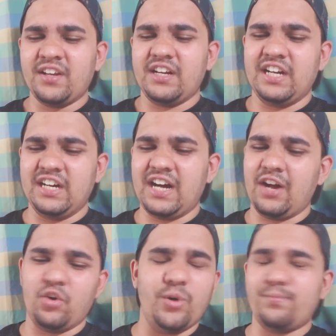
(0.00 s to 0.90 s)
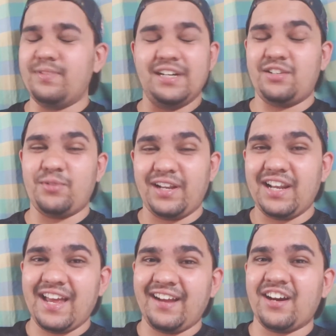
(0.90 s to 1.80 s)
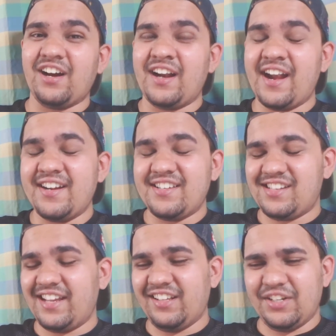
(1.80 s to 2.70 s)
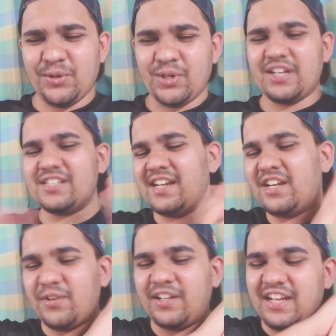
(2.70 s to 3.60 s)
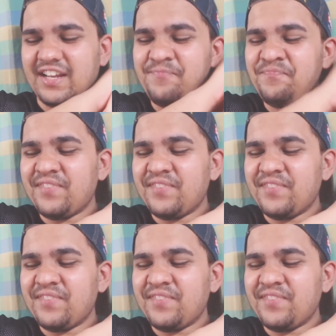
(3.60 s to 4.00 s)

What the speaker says: I hope it quickly ends, like the 2 years end quickly,